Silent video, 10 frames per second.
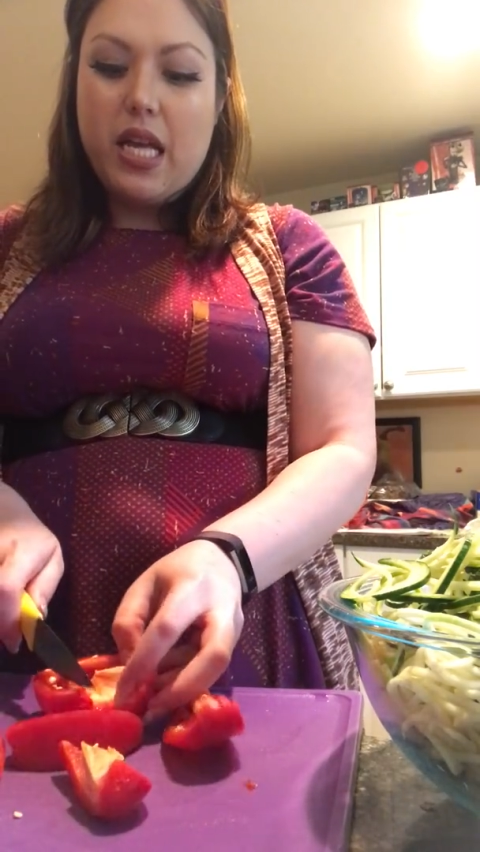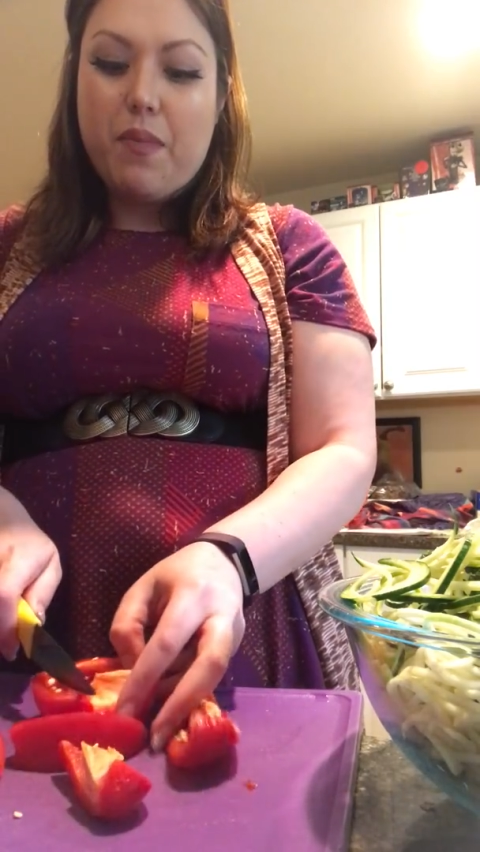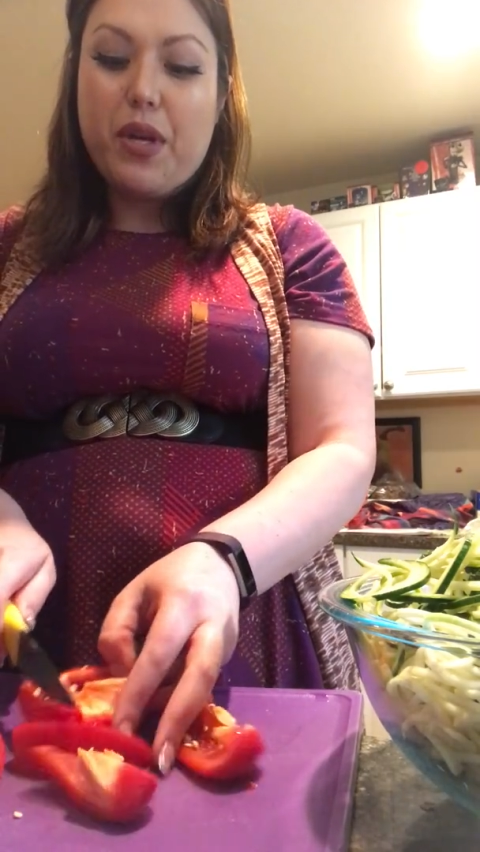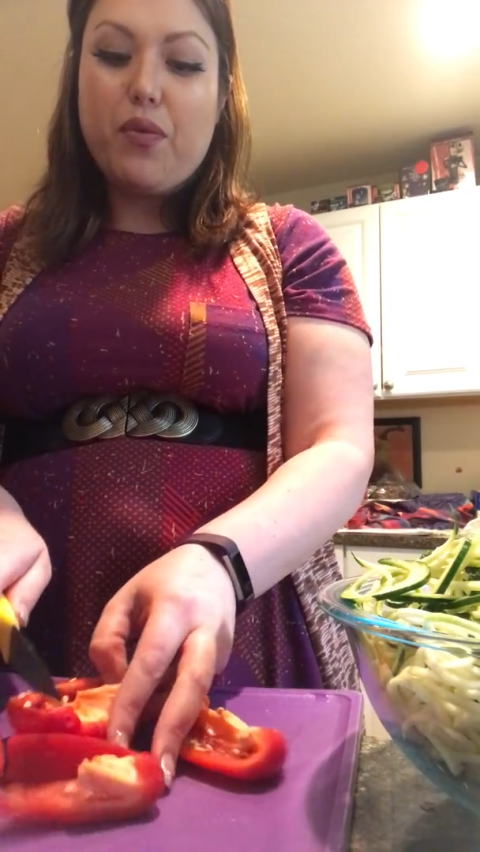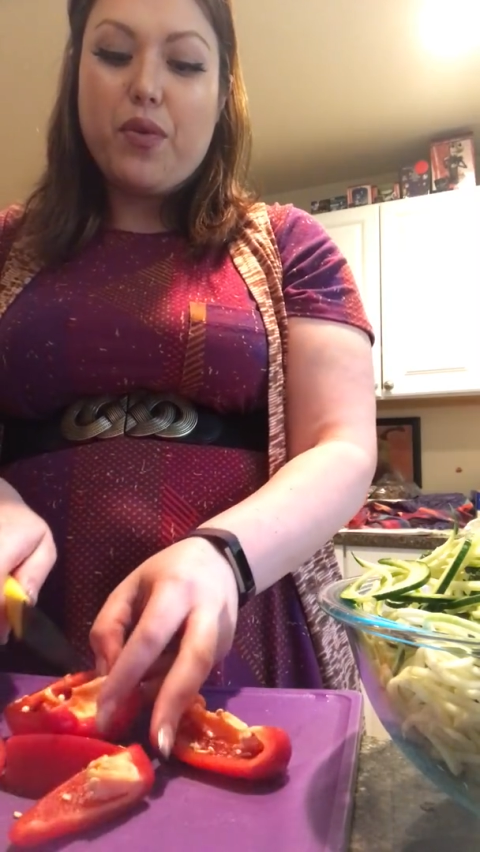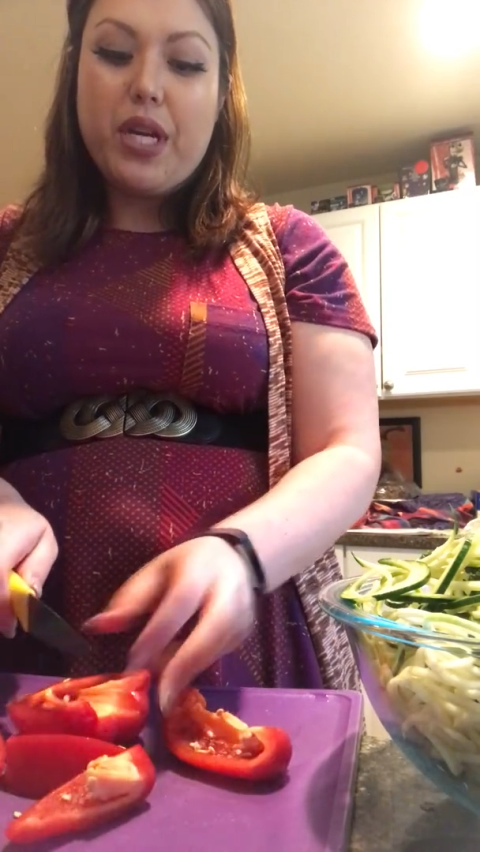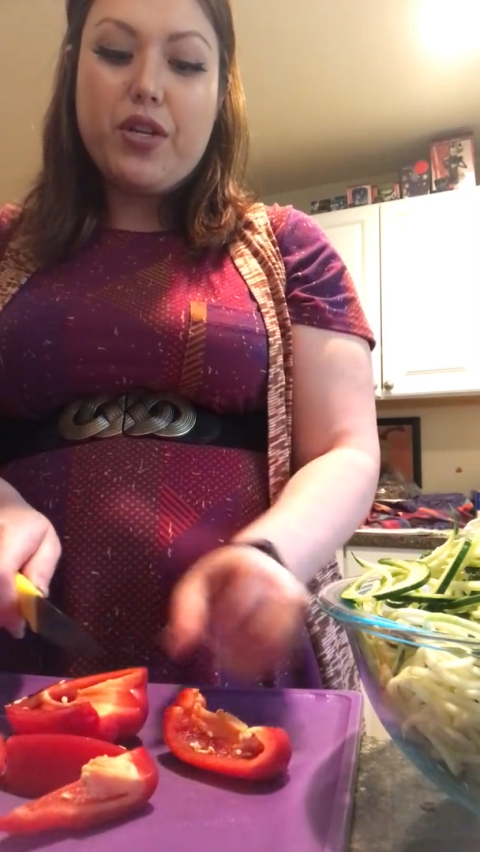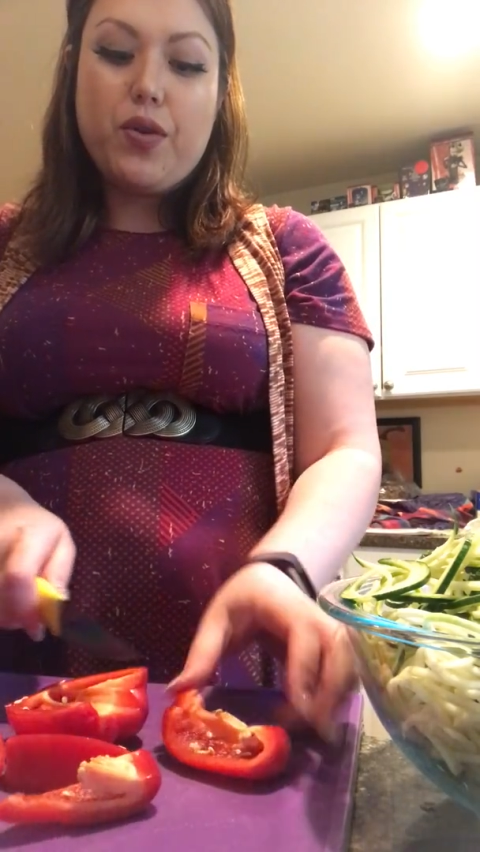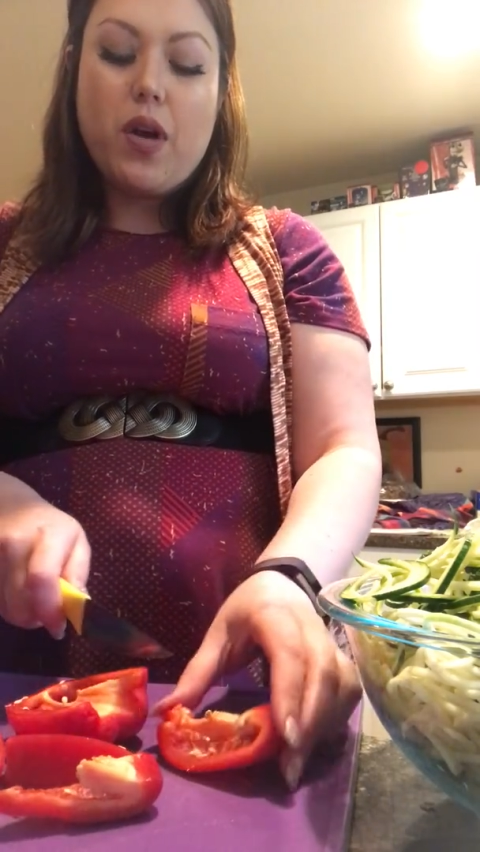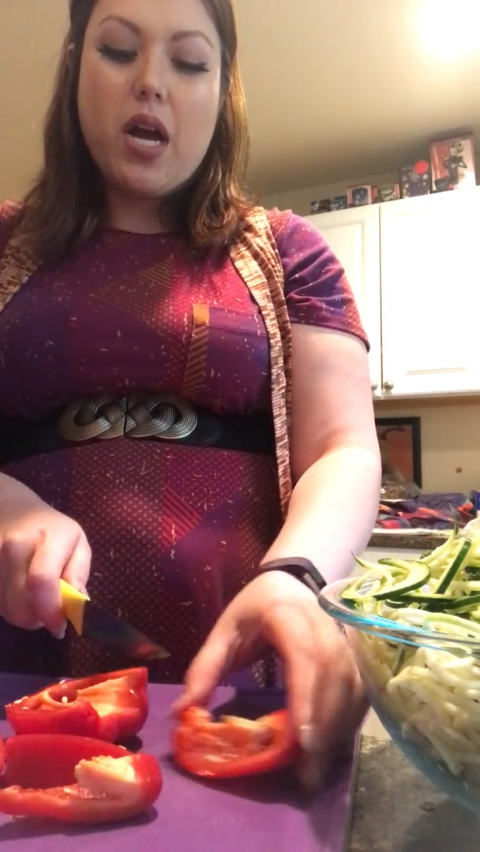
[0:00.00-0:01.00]
I'm going to
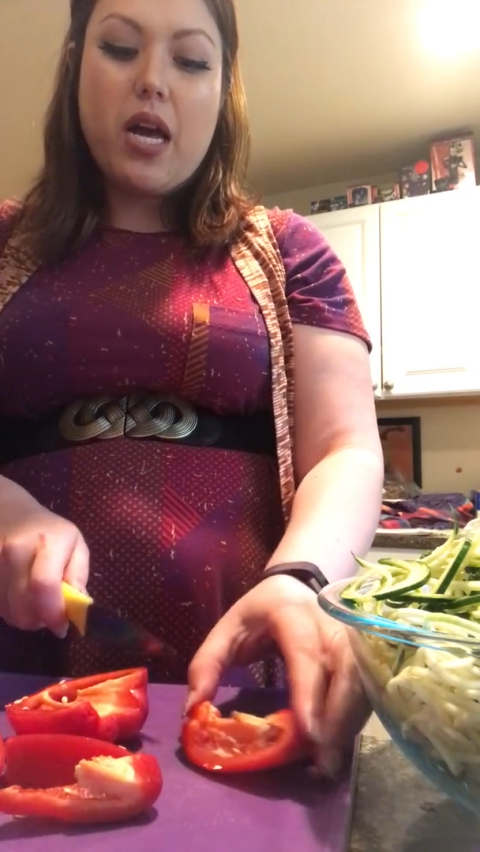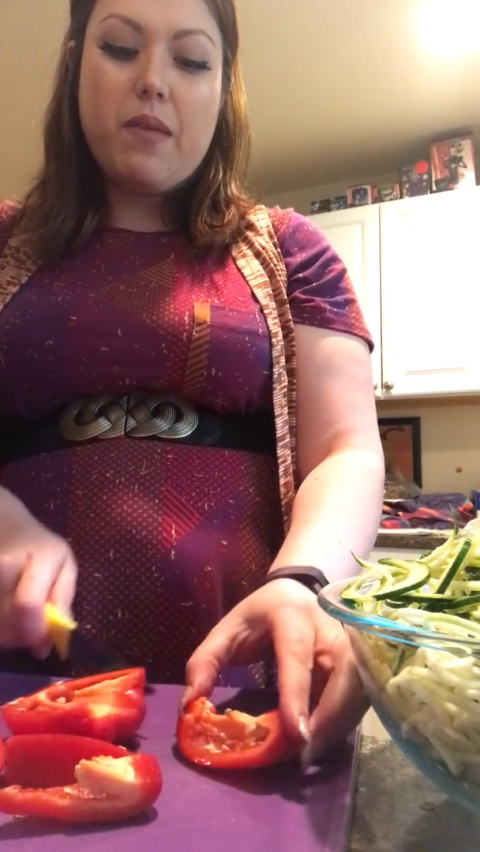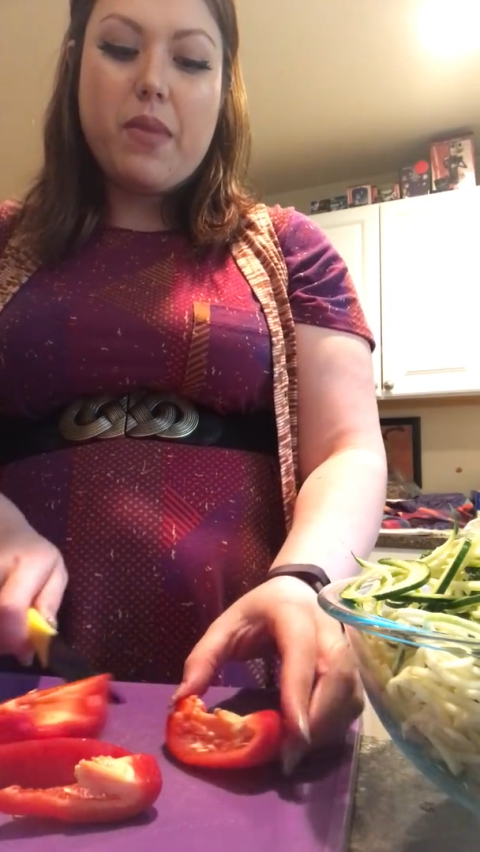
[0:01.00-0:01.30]
retry